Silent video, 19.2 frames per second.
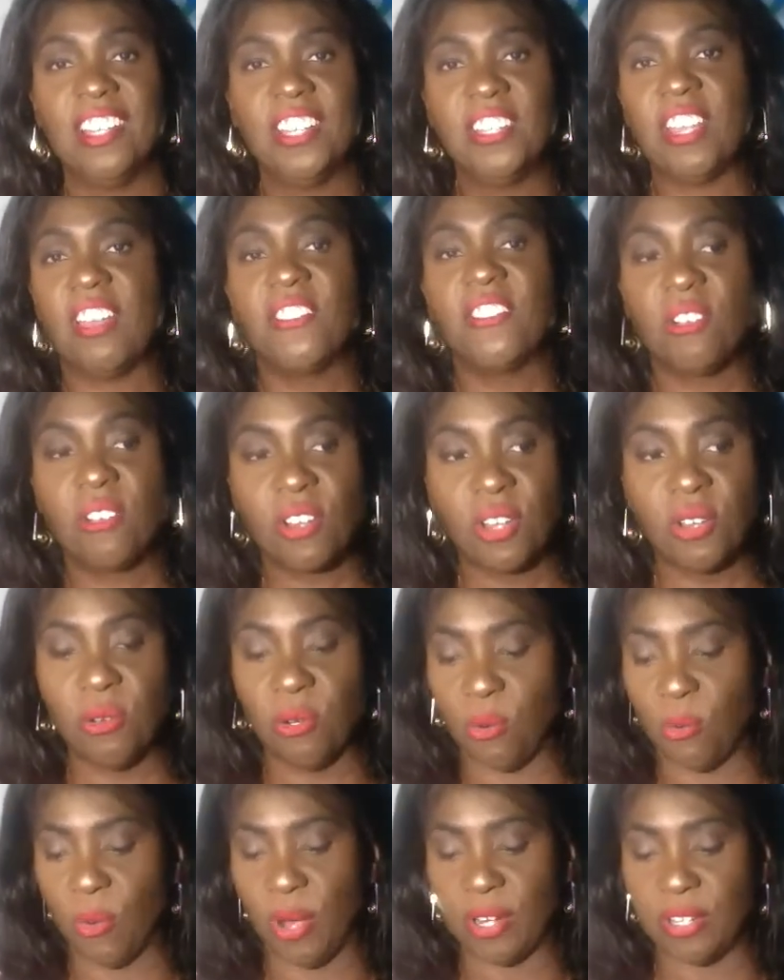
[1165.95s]
You have no
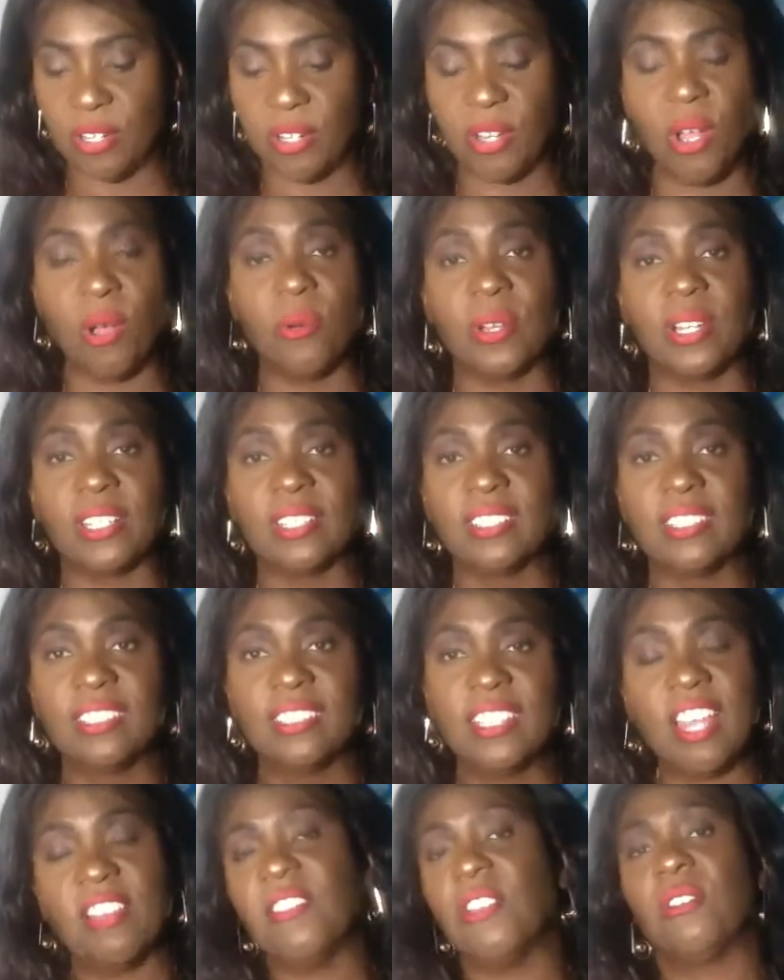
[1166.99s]
clue of where you're going.
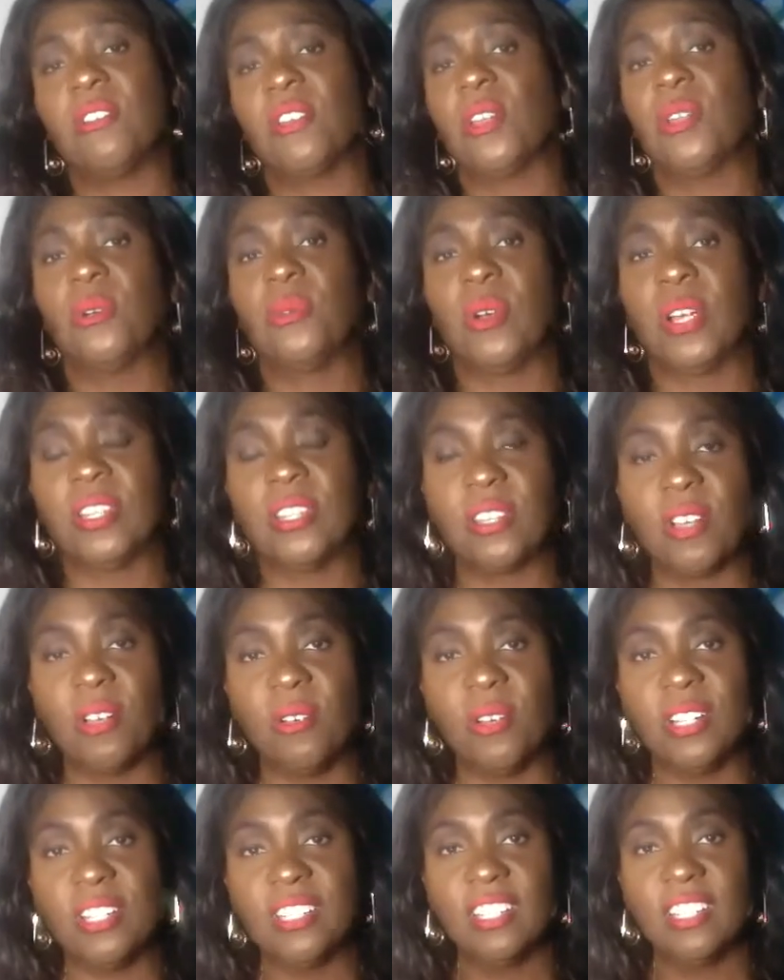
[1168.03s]
You have no clue where you're
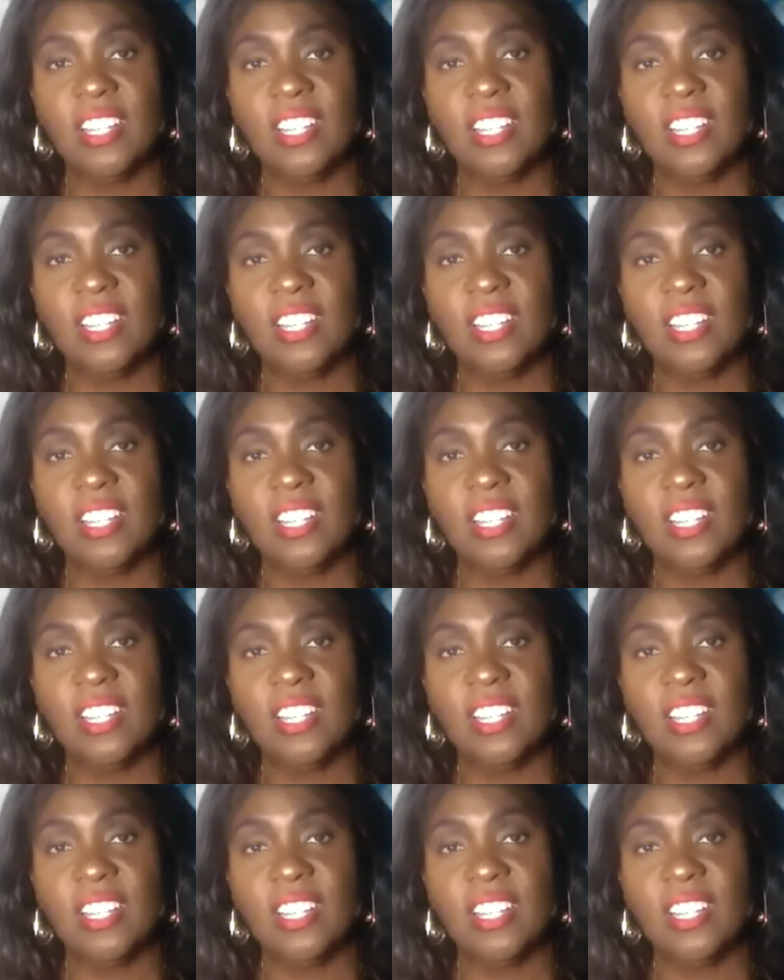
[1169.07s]
going.